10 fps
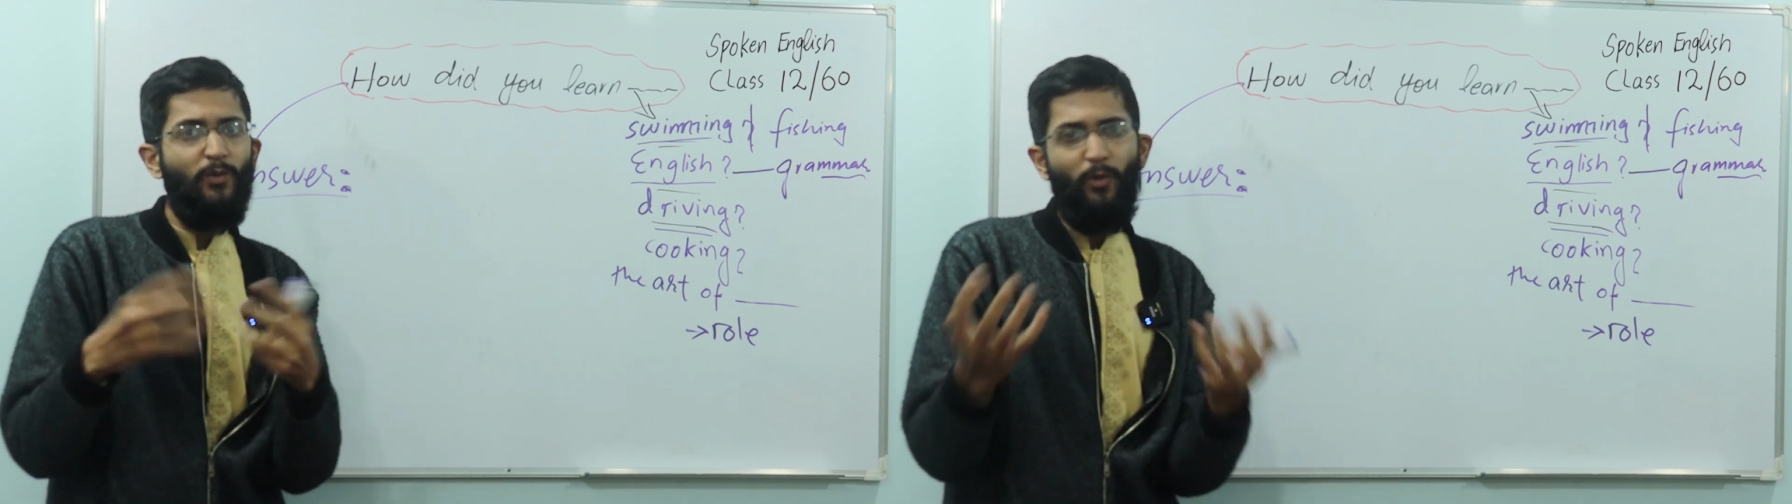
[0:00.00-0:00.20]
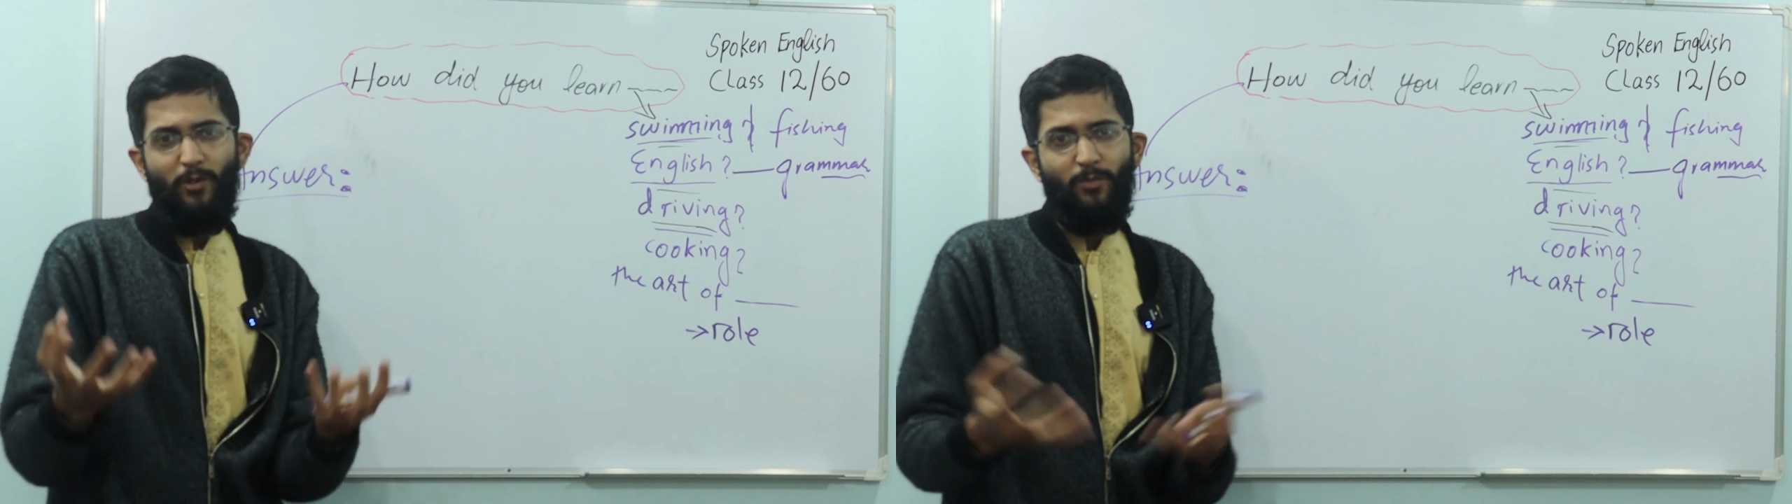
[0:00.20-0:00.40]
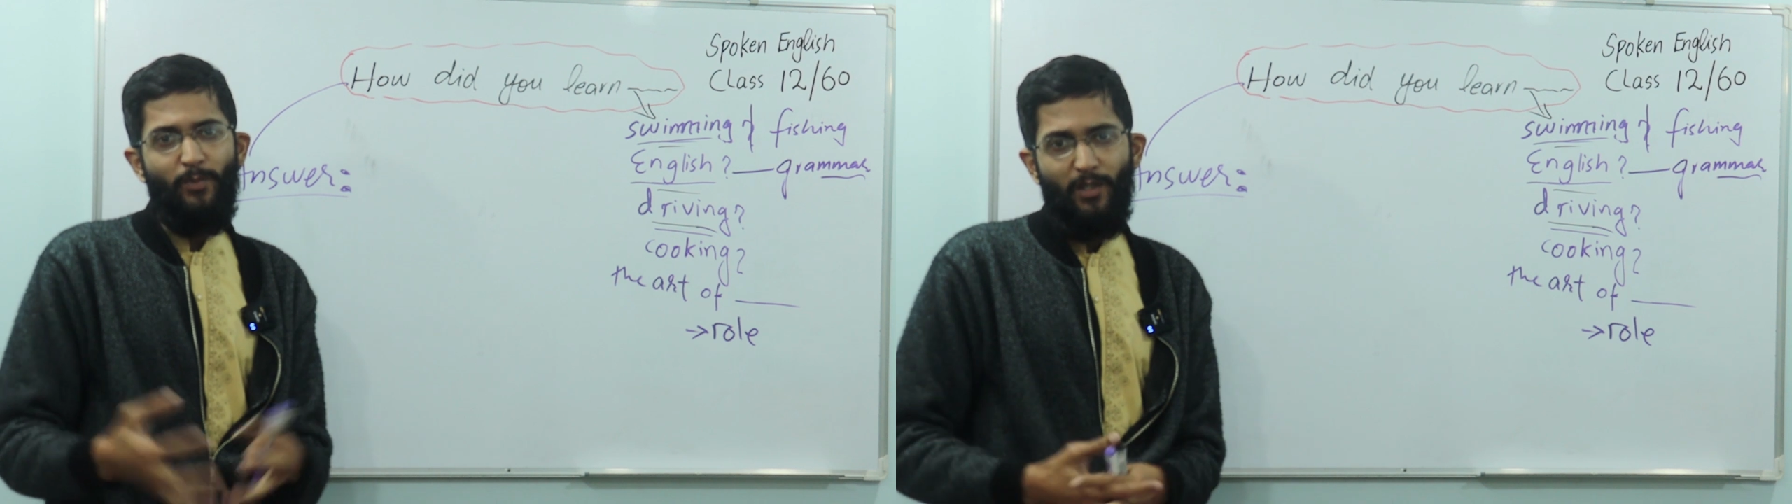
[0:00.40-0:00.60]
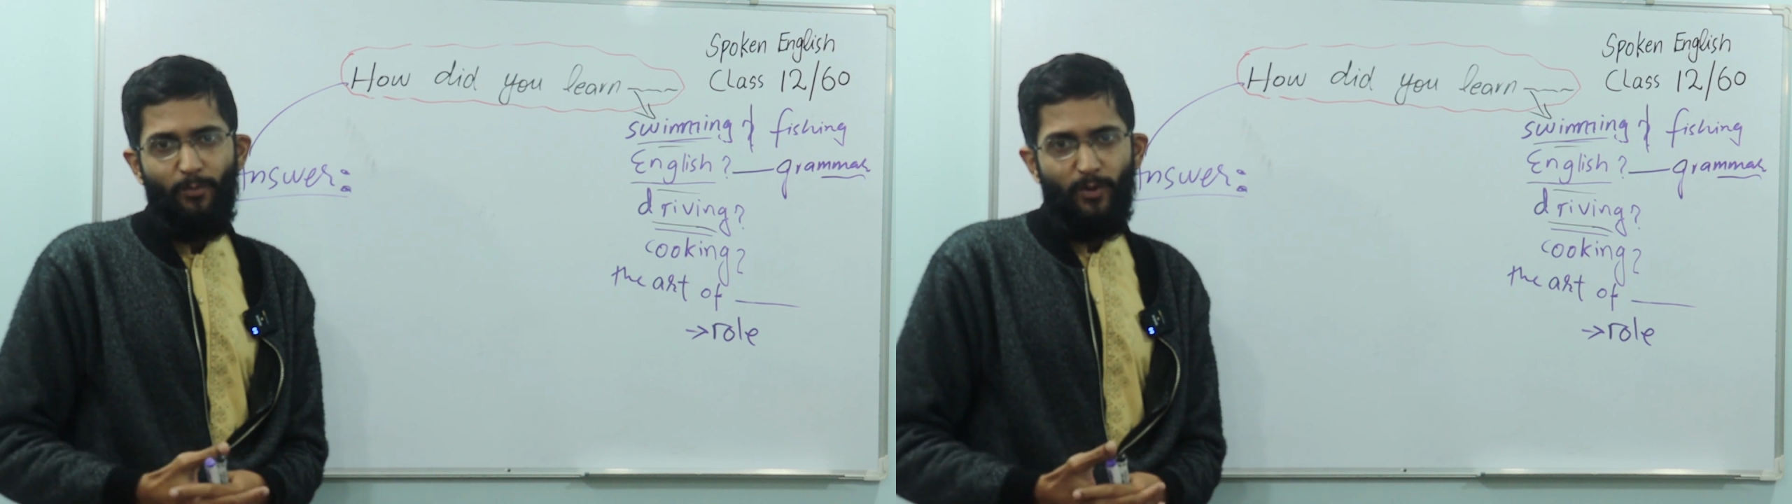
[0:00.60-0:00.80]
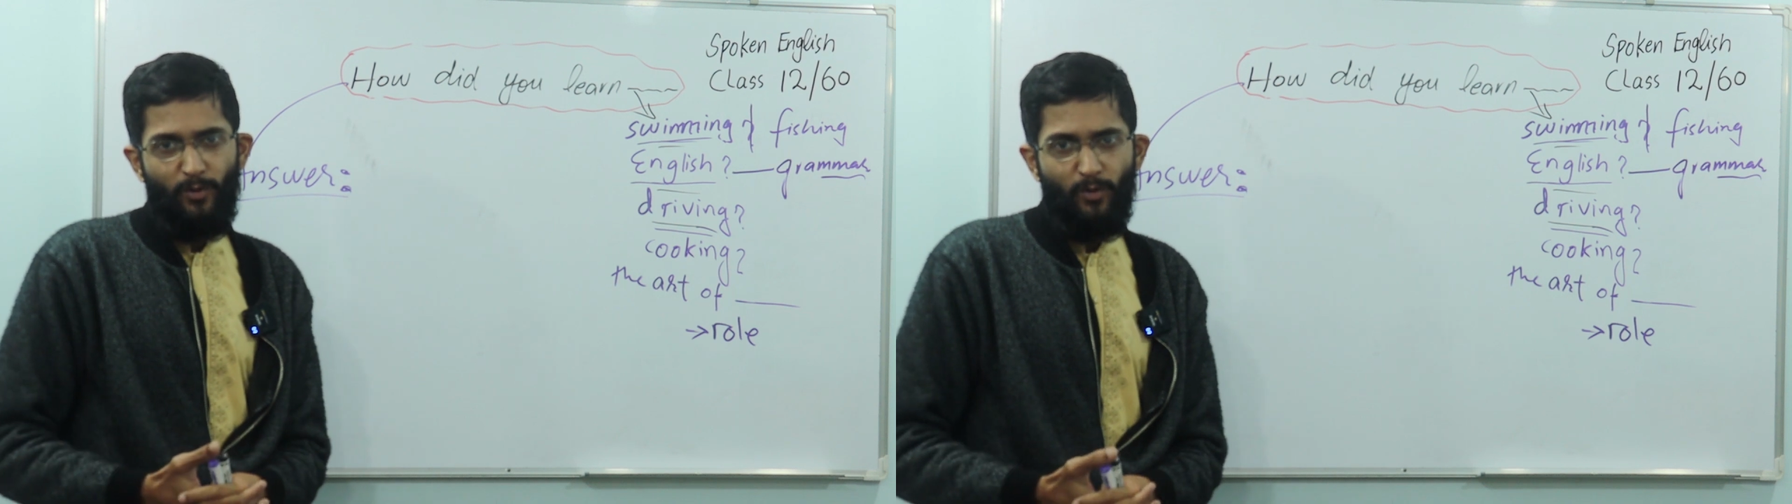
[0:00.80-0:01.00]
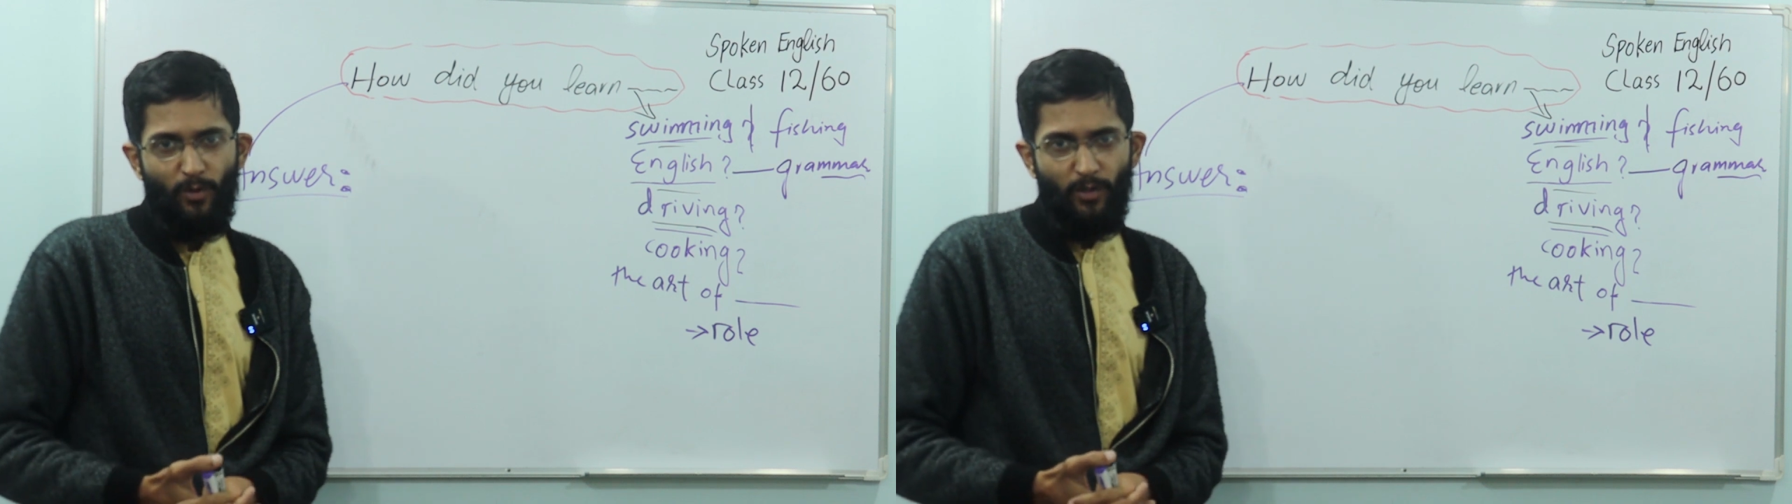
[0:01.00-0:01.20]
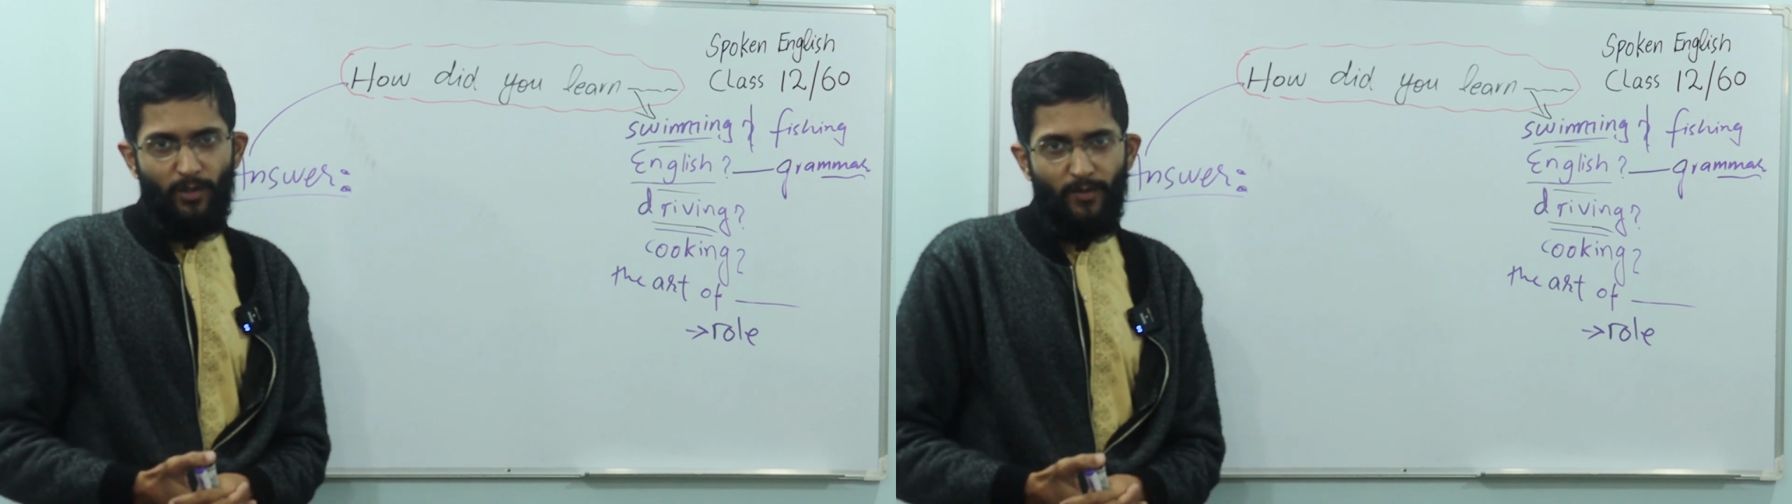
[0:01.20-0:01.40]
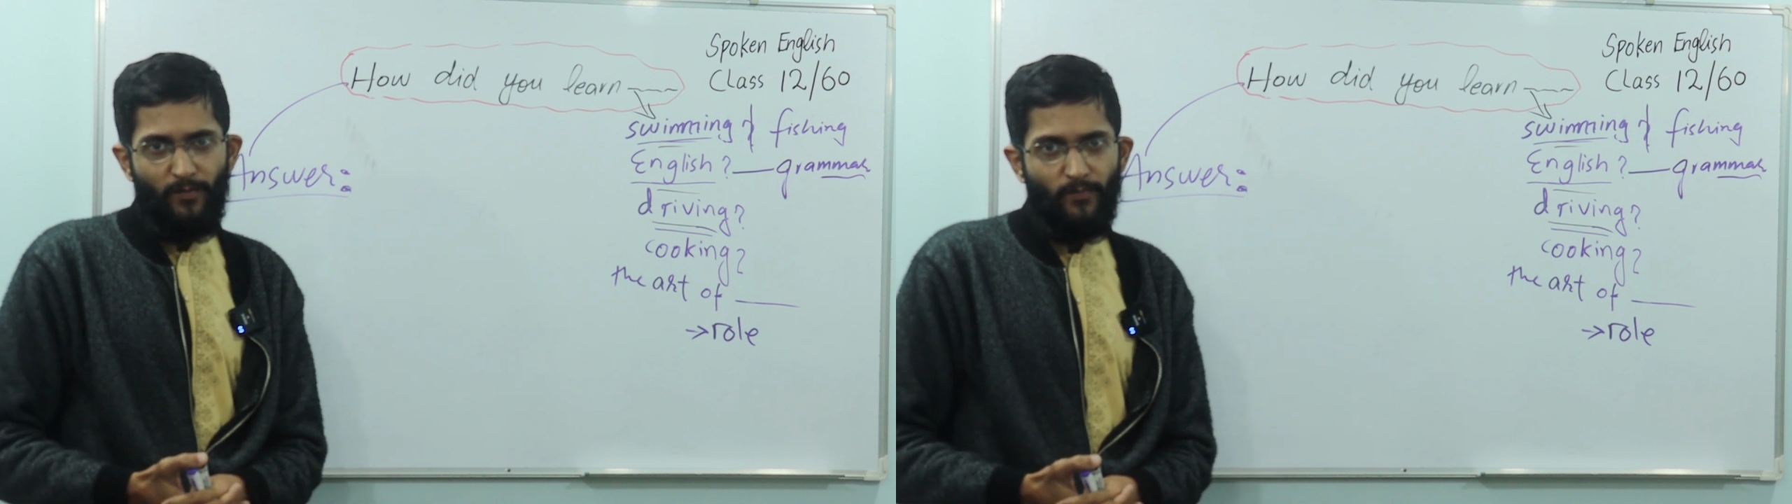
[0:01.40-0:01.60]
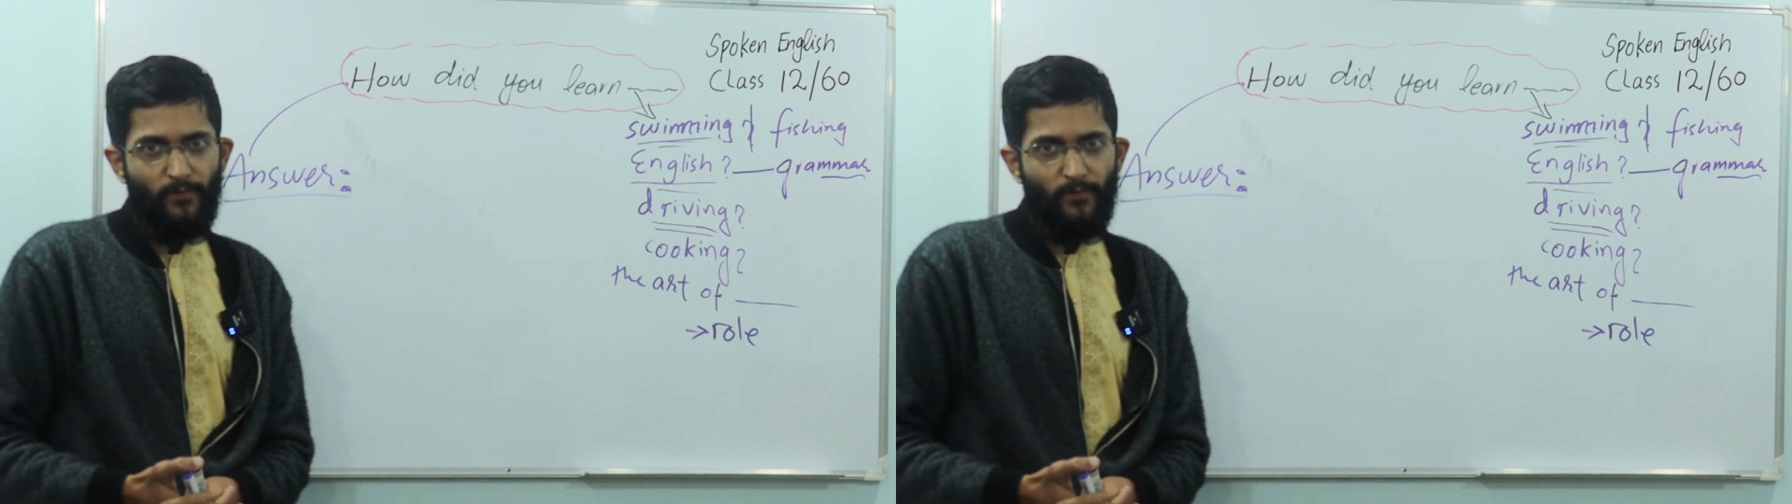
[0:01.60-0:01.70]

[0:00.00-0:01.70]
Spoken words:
won't be able to talk.